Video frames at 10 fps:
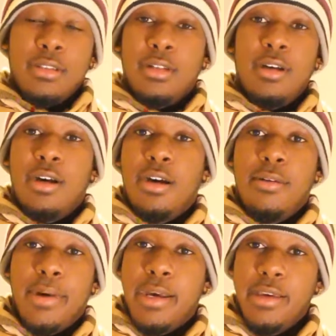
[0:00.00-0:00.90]
oh
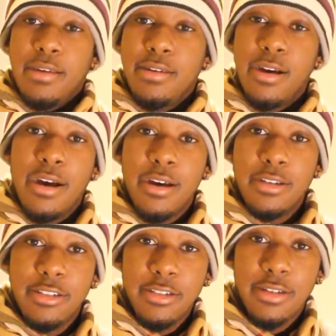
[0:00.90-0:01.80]
my
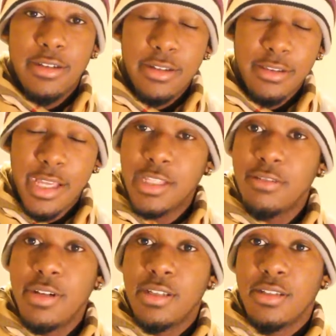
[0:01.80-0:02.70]
gosh. There's a
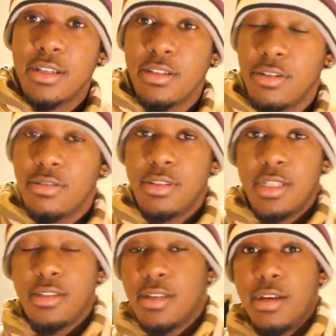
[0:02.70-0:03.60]
reason I chose
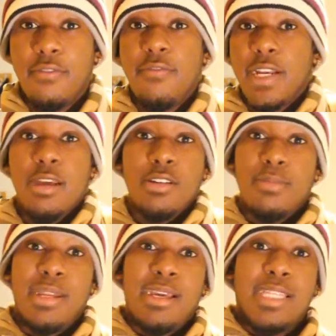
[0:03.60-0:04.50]
this, because I didn't think there was
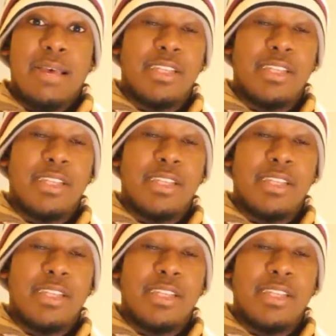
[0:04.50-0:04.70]
many exams.